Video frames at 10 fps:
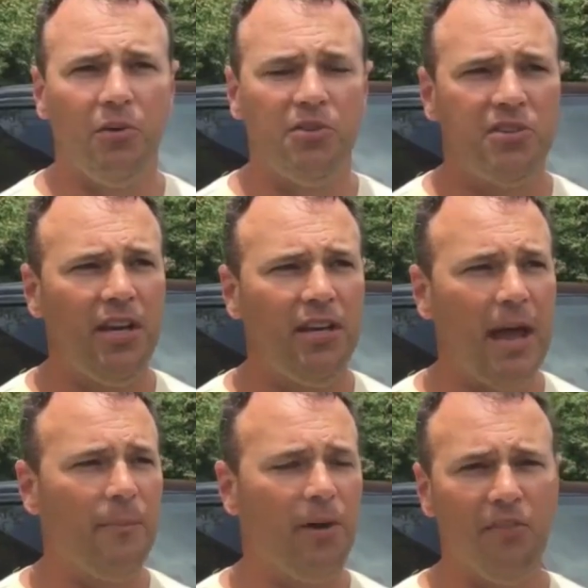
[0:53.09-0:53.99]
Sending
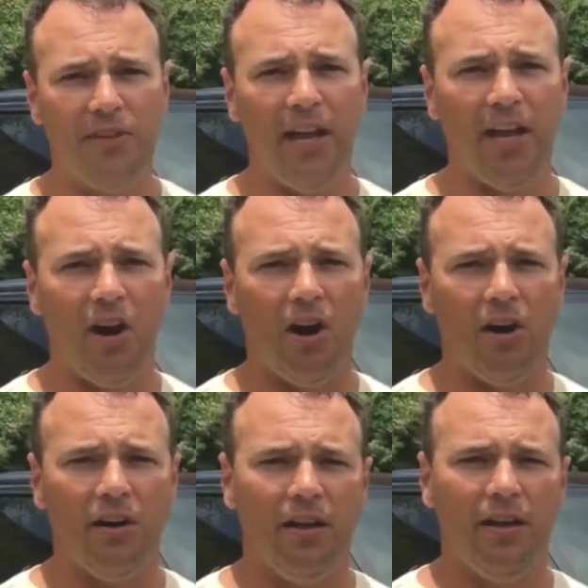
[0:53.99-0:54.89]
that birthday
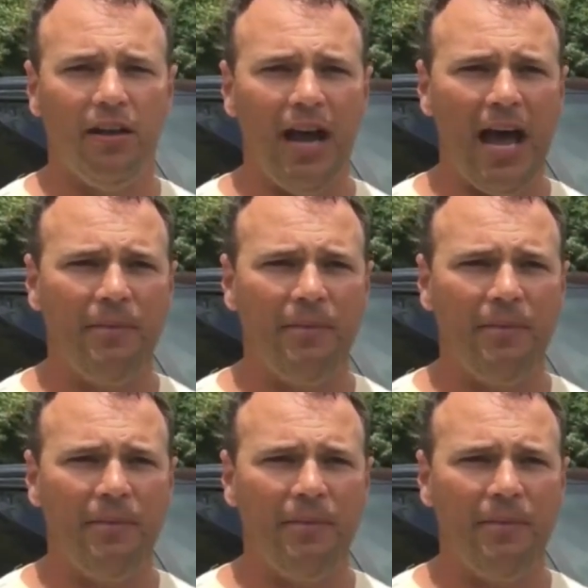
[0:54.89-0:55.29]
card got